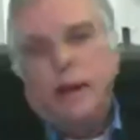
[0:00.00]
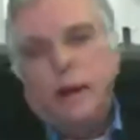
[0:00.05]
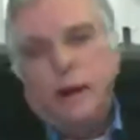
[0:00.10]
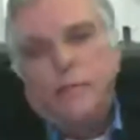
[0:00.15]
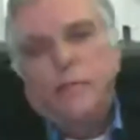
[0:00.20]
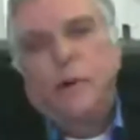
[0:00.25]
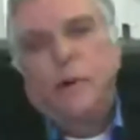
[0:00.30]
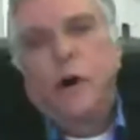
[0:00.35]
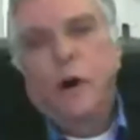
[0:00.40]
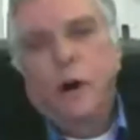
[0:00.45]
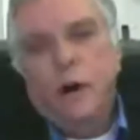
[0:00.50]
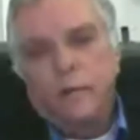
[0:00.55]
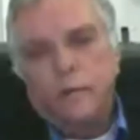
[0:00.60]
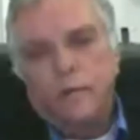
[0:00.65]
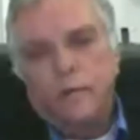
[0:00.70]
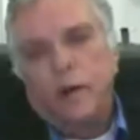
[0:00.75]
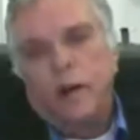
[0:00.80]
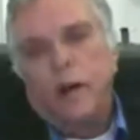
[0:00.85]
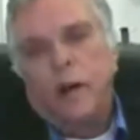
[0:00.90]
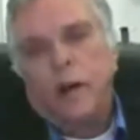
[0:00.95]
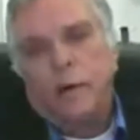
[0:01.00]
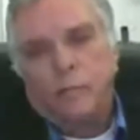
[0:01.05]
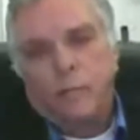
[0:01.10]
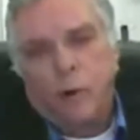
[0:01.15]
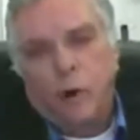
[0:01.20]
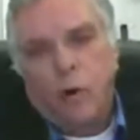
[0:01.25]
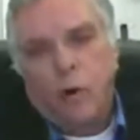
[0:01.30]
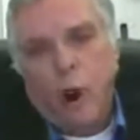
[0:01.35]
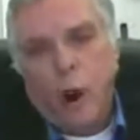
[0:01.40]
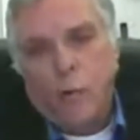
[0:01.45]
part of the
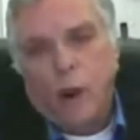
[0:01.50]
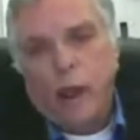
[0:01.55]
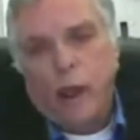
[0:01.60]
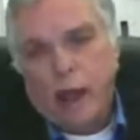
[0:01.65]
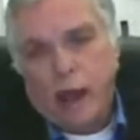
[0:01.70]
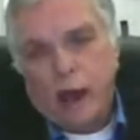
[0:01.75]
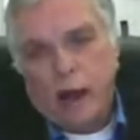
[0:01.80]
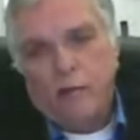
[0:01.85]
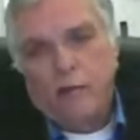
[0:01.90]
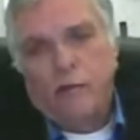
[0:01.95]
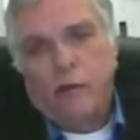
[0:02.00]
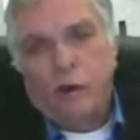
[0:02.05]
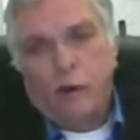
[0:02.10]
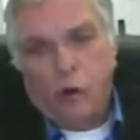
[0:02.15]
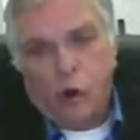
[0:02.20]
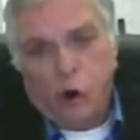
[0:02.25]
program we have